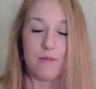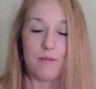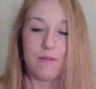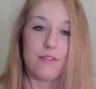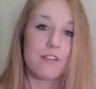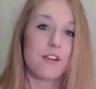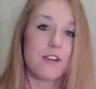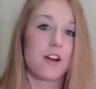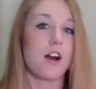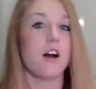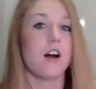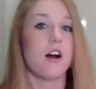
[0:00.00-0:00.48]

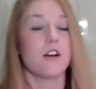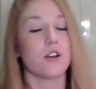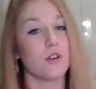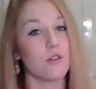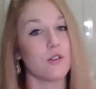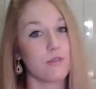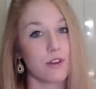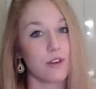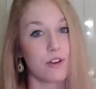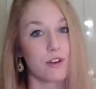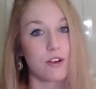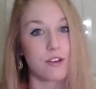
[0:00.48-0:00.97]
For all you
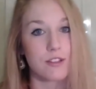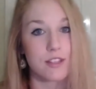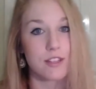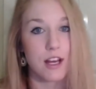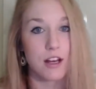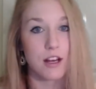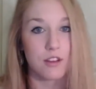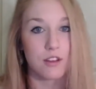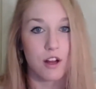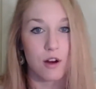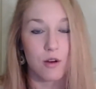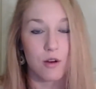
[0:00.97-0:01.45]
viewers
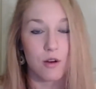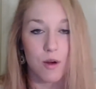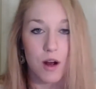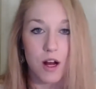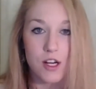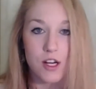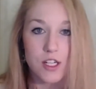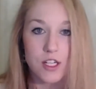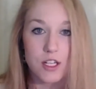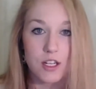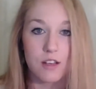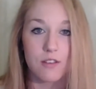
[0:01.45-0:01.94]
out there
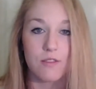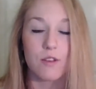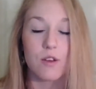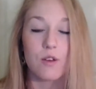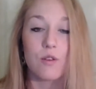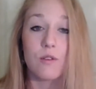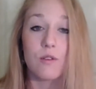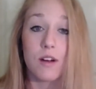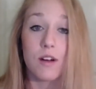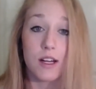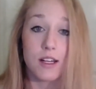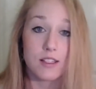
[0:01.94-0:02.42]
watching, if
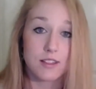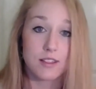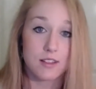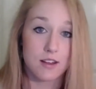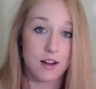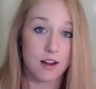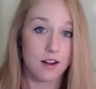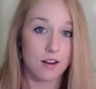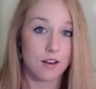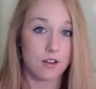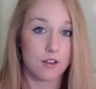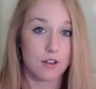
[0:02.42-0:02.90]
you want to
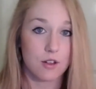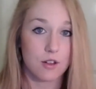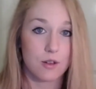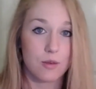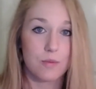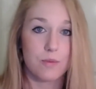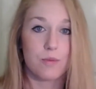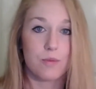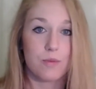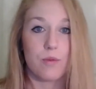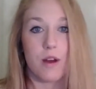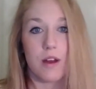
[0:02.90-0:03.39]
start a
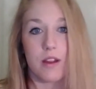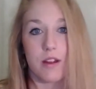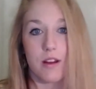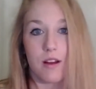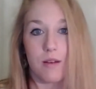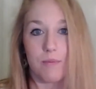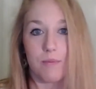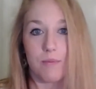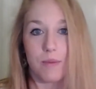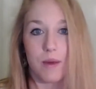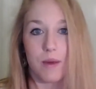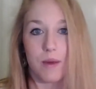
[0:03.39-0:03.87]
group, whether
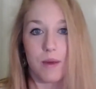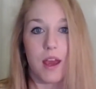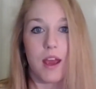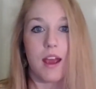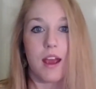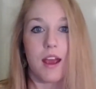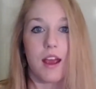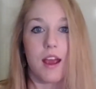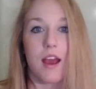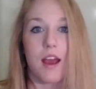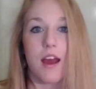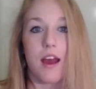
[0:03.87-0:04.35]
it
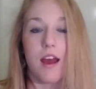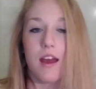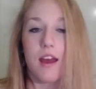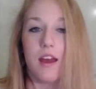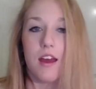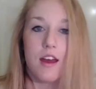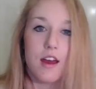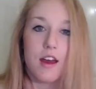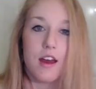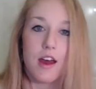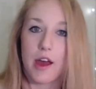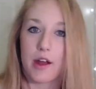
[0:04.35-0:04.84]
be
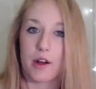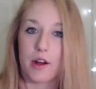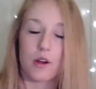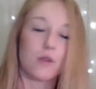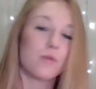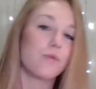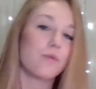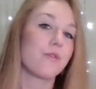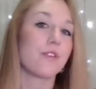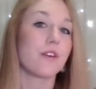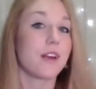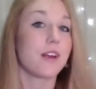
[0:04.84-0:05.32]
a
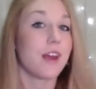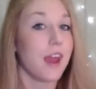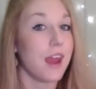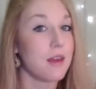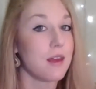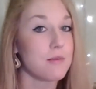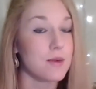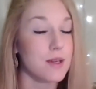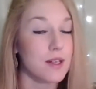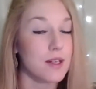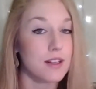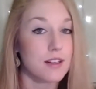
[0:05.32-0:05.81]
group for
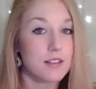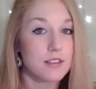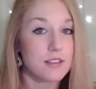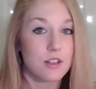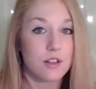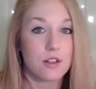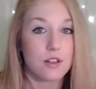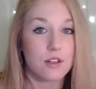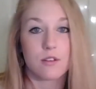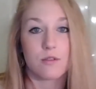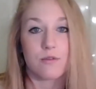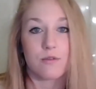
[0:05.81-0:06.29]
gamers, a
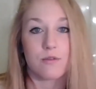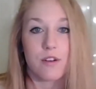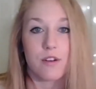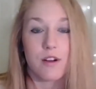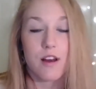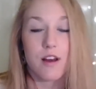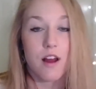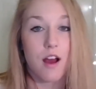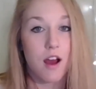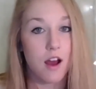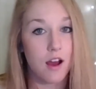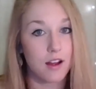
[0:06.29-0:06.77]
group for
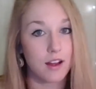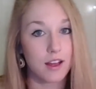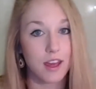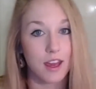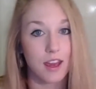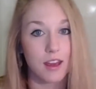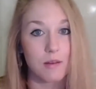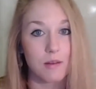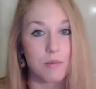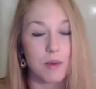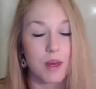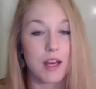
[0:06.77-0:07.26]
not
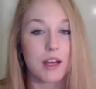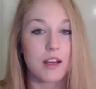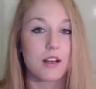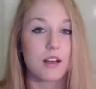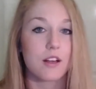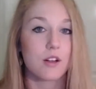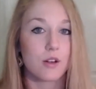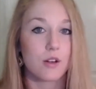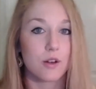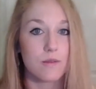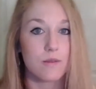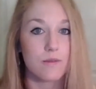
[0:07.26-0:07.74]
gaming, a
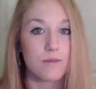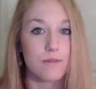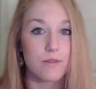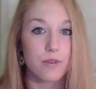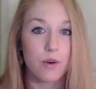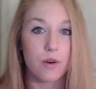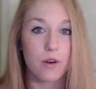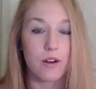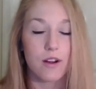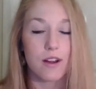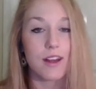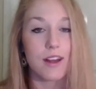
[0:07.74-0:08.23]
group
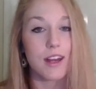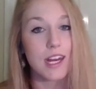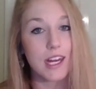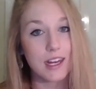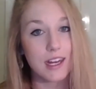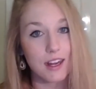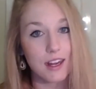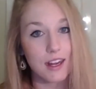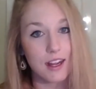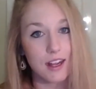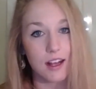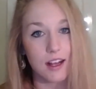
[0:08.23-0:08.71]
for
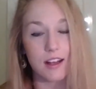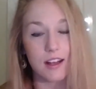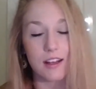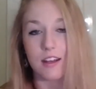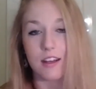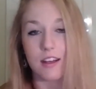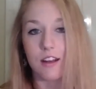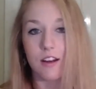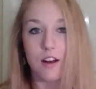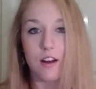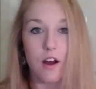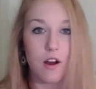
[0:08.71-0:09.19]
knitting,
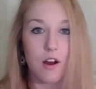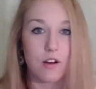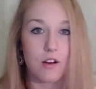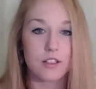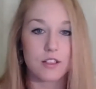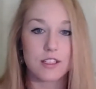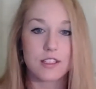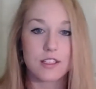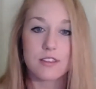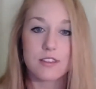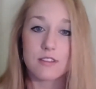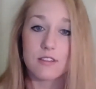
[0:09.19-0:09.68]

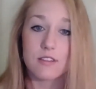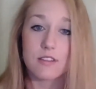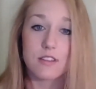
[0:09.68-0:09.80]
just